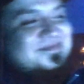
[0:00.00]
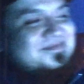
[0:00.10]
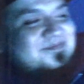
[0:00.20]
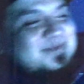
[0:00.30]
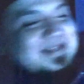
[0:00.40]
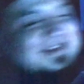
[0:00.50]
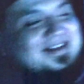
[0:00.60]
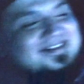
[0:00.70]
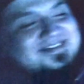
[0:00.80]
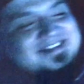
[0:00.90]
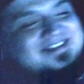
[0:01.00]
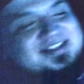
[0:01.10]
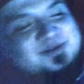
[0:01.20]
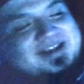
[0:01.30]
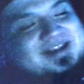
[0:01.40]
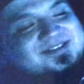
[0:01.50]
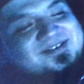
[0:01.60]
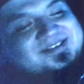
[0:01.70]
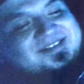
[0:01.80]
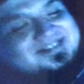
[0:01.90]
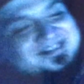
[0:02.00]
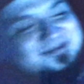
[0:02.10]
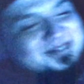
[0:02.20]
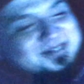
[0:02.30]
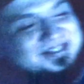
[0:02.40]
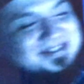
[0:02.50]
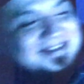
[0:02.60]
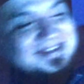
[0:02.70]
But yeah, that's what I learned recently.